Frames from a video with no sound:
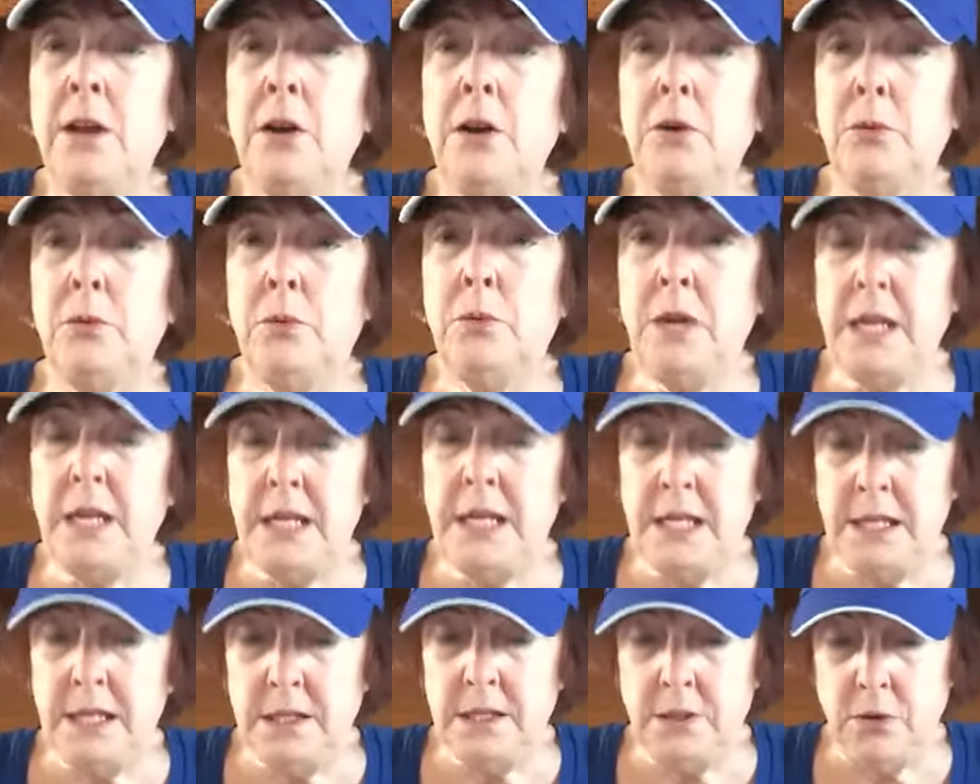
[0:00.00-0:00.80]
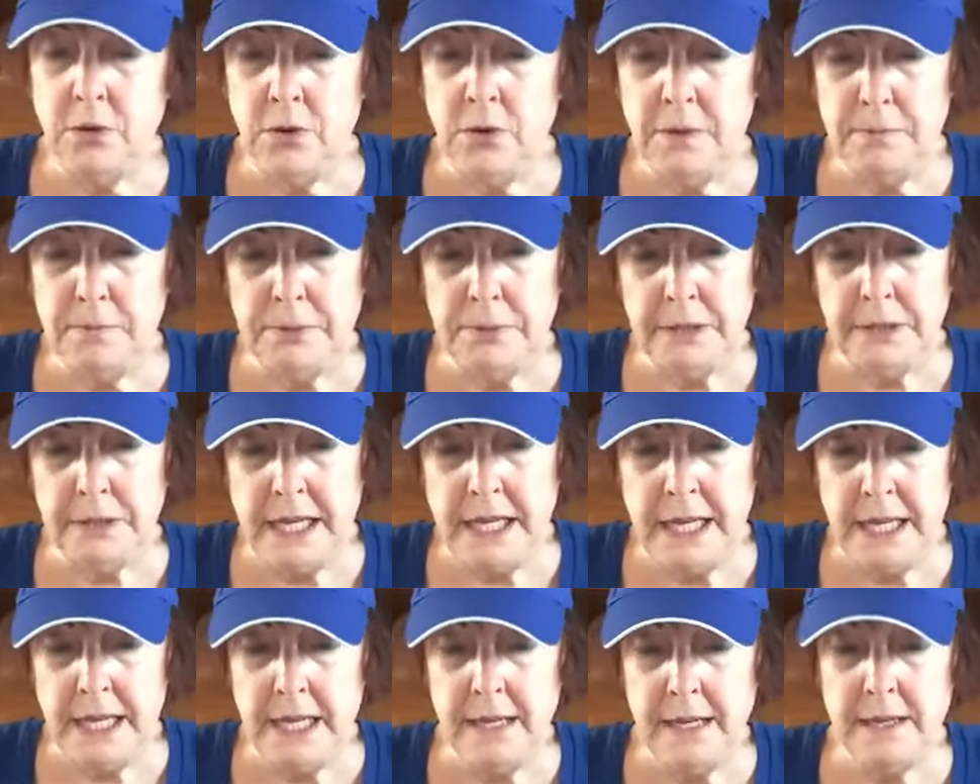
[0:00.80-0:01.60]
read, or
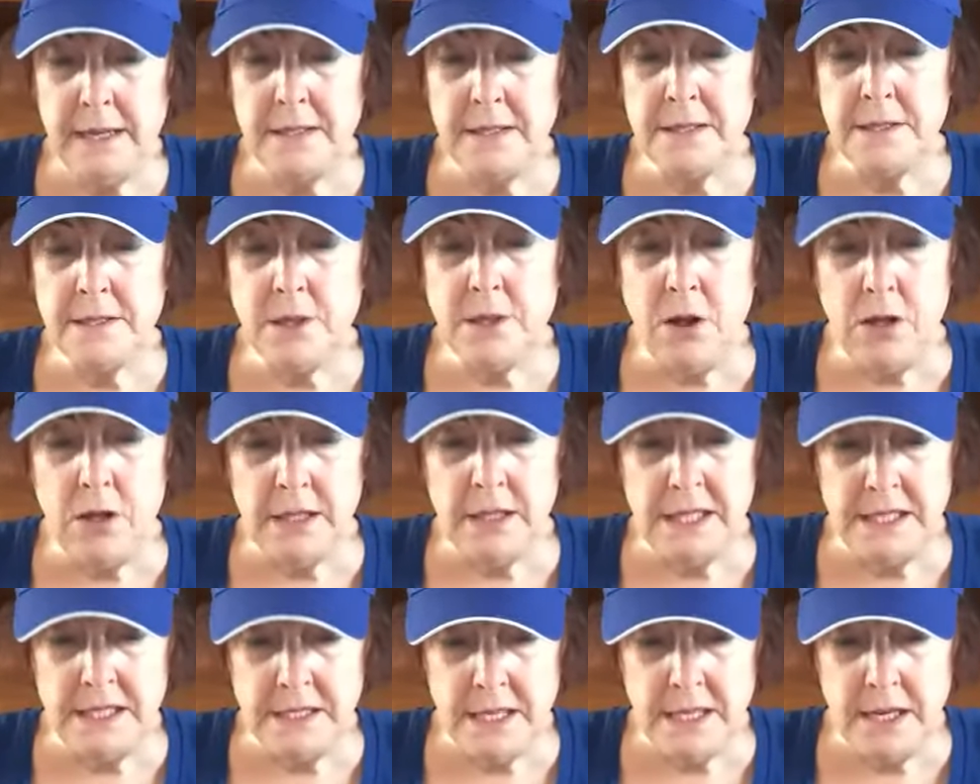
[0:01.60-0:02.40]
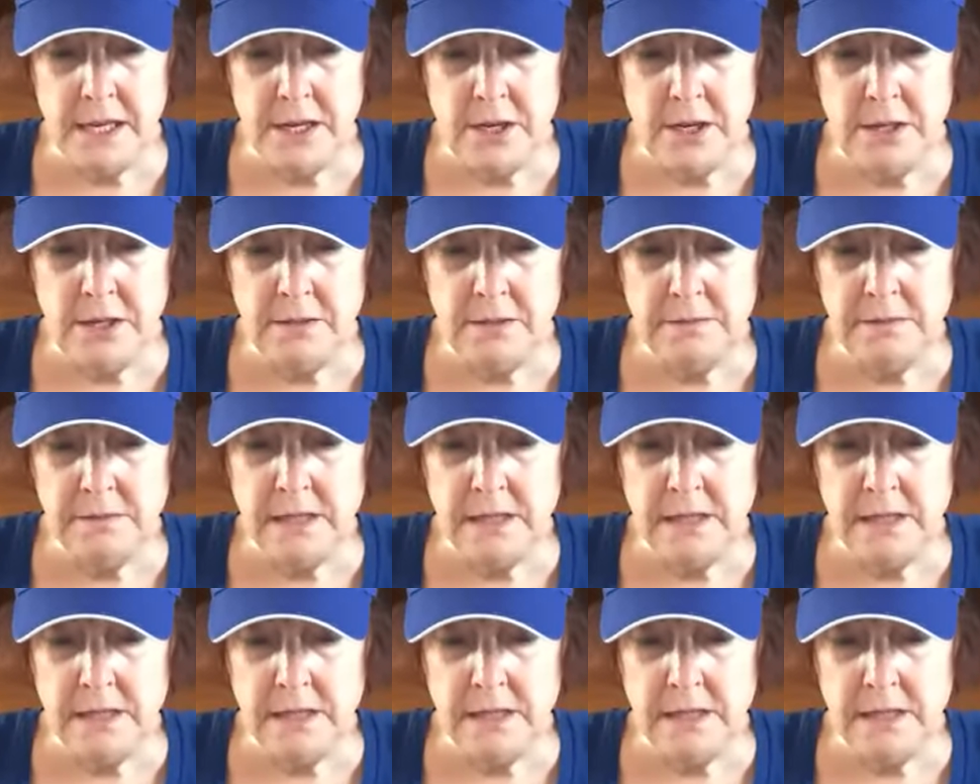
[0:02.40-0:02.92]
play solitaire.